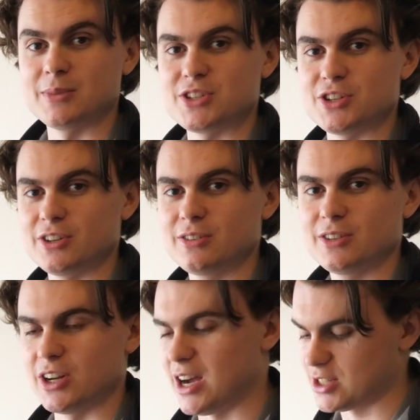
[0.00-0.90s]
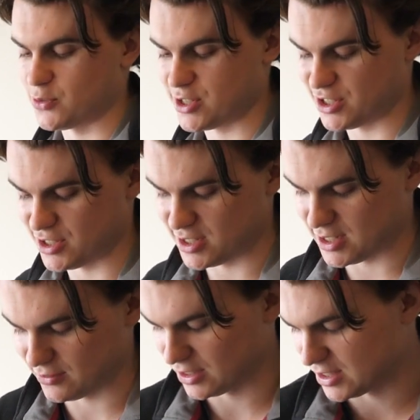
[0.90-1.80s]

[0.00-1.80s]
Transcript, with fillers: lets you, you know, ask questions and stuff like